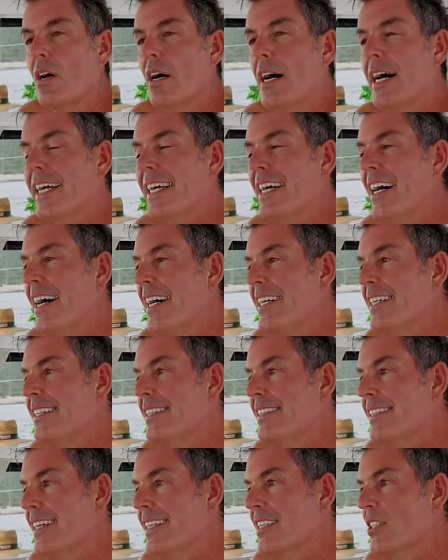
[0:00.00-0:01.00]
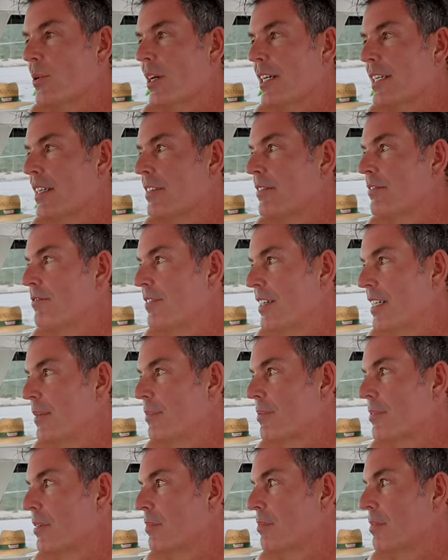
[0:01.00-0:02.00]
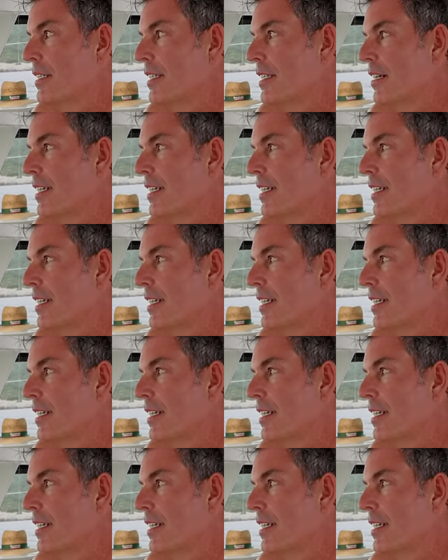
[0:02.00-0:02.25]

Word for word: I kind of think that I didn't fill it properly.